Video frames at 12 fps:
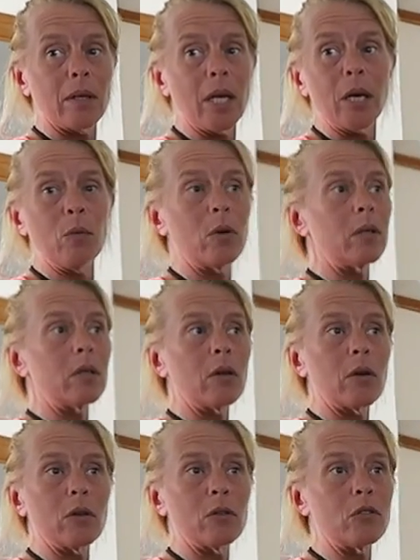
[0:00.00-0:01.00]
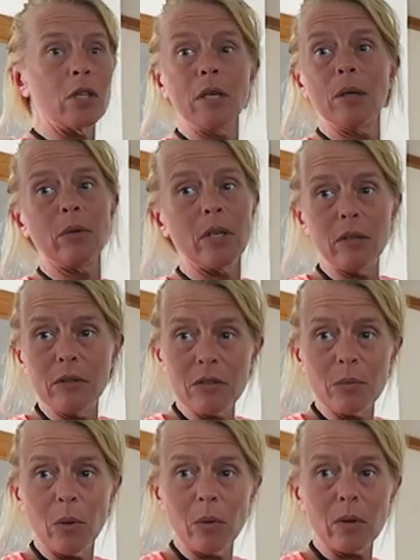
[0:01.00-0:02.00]
And I wouldn't encourage anybody to
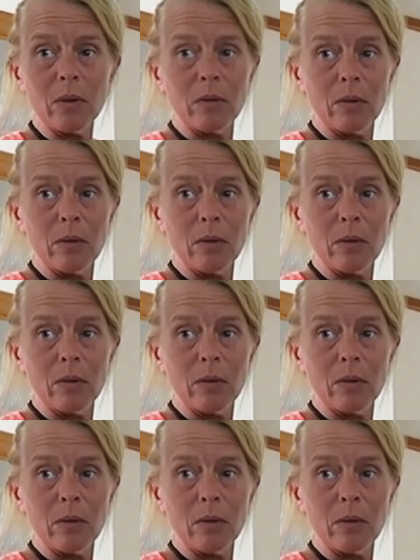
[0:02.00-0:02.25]
smoke.